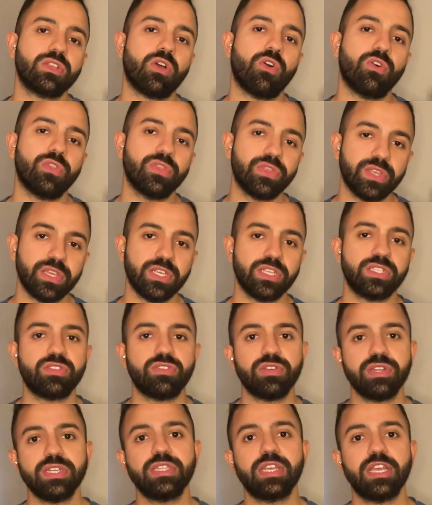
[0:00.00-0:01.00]
on these
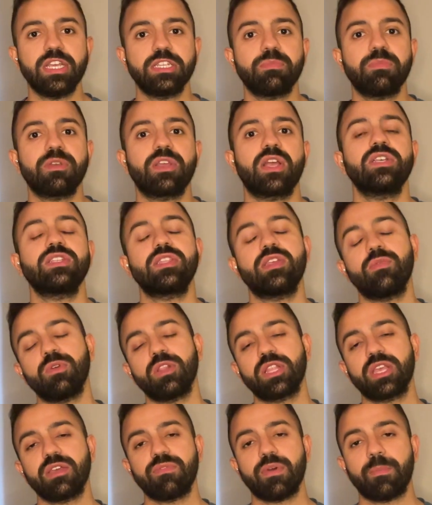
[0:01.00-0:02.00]
3 days because they will give